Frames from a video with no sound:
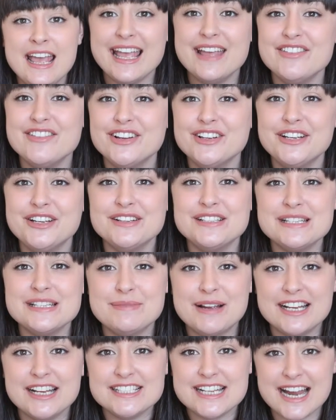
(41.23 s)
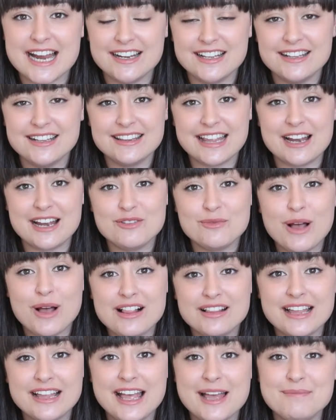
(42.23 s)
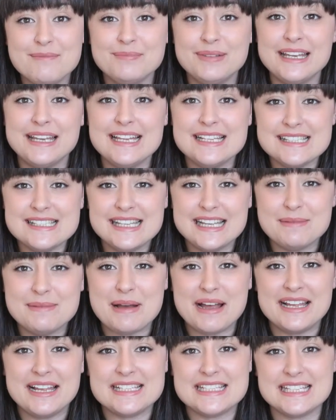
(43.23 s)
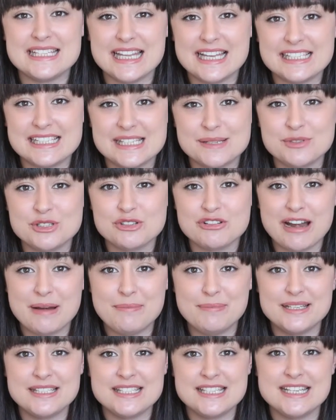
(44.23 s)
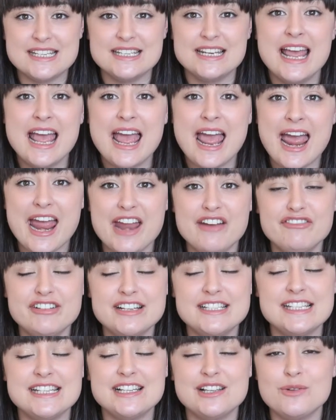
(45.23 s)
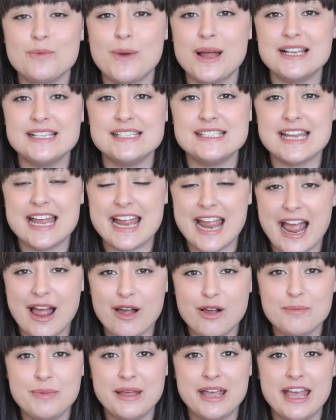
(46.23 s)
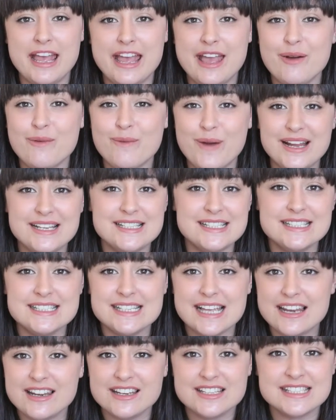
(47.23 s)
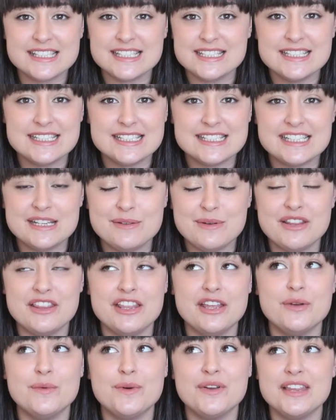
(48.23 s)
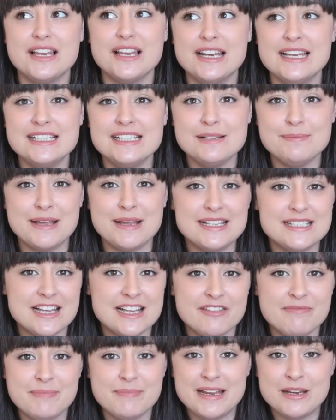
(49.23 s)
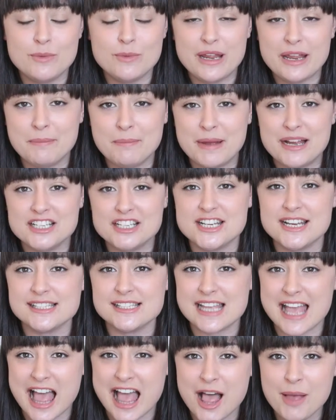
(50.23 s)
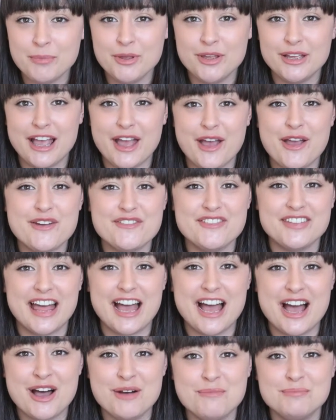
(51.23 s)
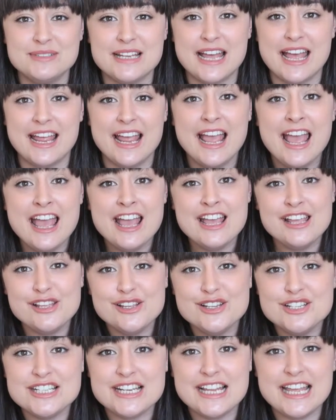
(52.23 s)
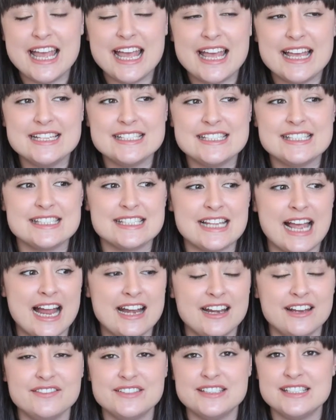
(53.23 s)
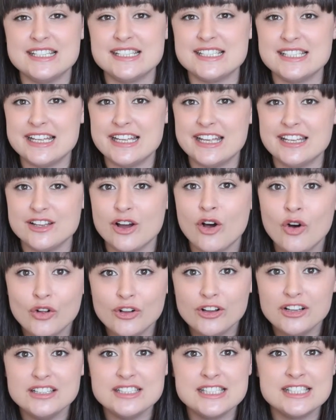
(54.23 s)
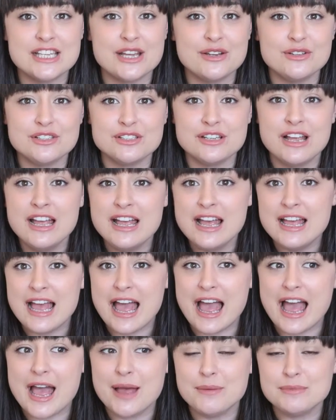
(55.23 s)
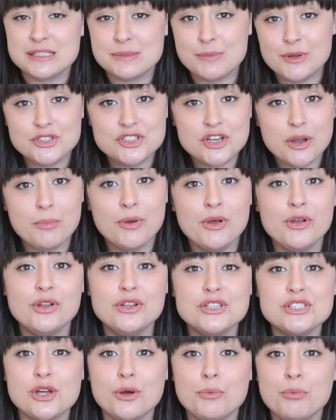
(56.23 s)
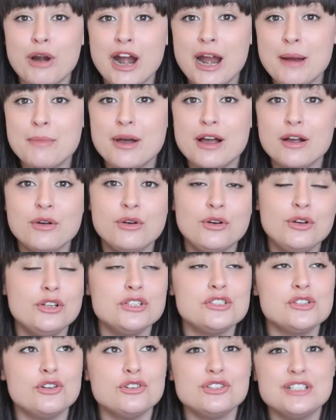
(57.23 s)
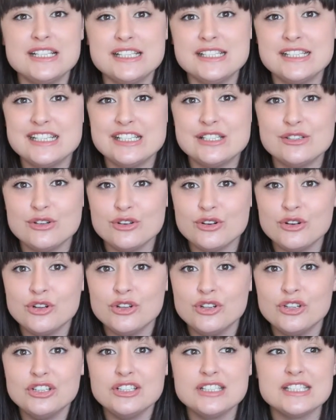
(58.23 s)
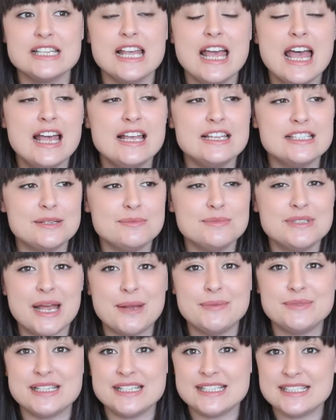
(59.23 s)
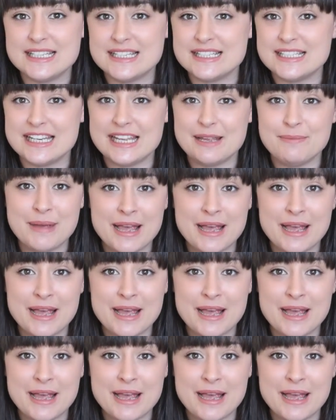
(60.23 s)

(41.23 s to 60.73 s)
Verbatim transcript: If you're new to my channel, then welcome. Please think about hitting hitting that subscribe button. Every single Wednesday, I'll be here waiting to get lost in Disney with you with a little bit of midweek magic to help you get over that hump day. Usually it's kind of Disney hauls, so um, small shop hauls or Primark hauls or Disney store hauls. Sometimes it's Disney